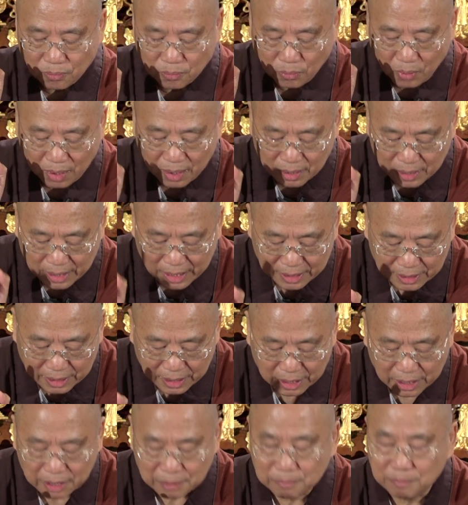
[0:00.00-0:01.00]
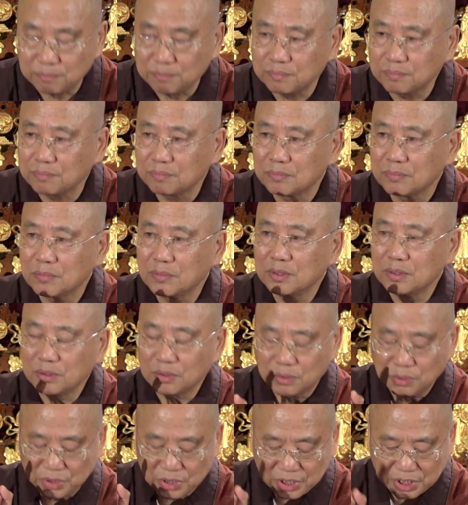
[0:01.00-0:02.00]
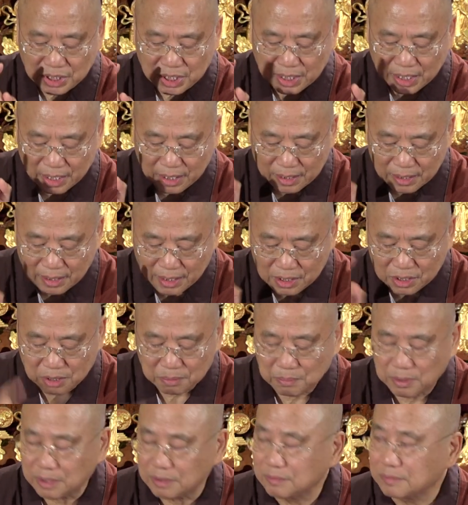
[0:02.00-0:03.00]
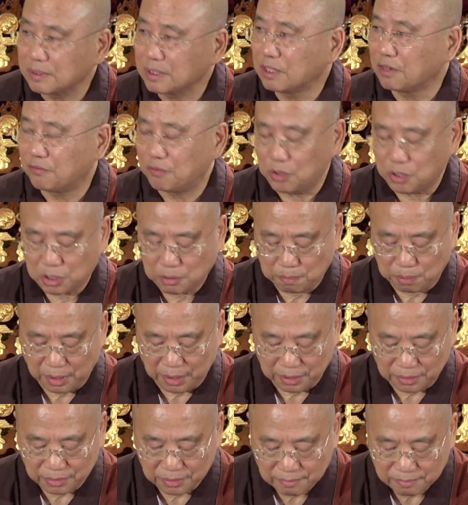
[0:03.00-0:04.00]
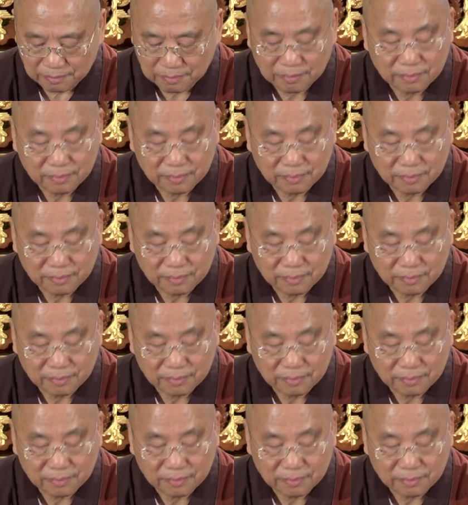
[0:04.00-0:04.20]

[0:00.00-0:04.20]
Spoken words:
what led him to seek enlightenment in the first place